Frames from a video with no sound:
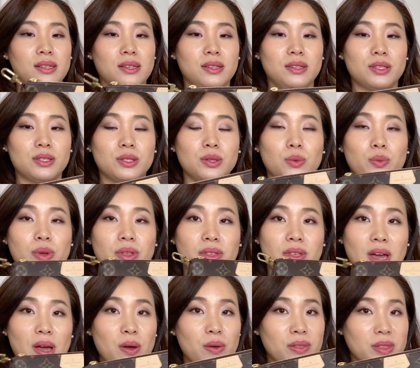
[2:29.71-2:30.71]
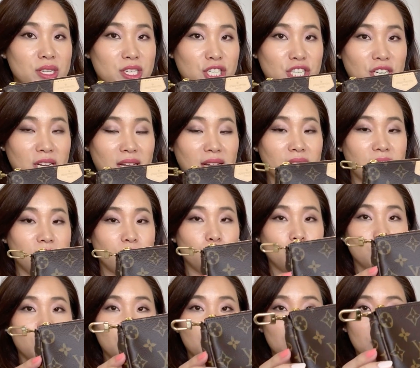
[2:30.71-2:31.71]
So without the chain it
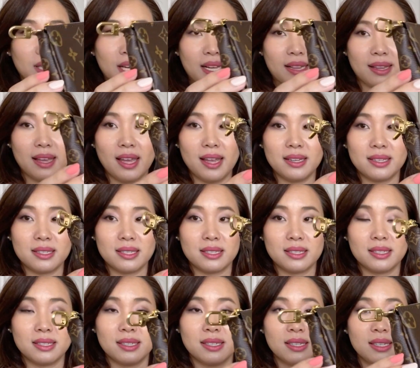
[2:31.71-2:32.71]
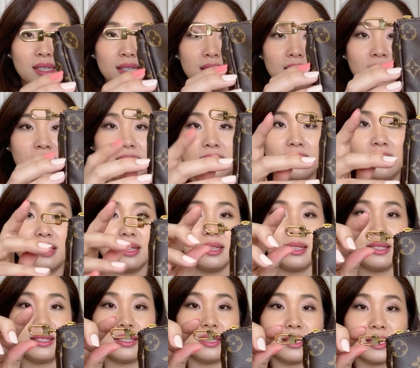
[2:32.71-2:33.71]
would look like that.
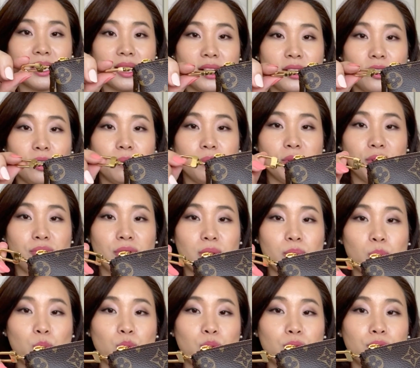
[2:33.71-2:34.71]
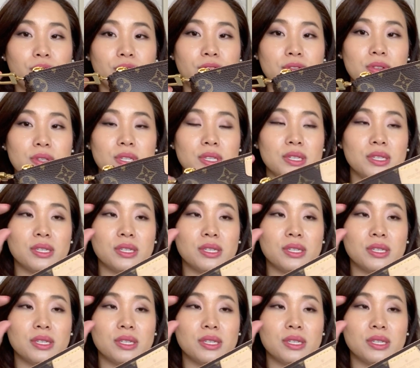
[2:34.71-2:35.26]
This cannot be removed.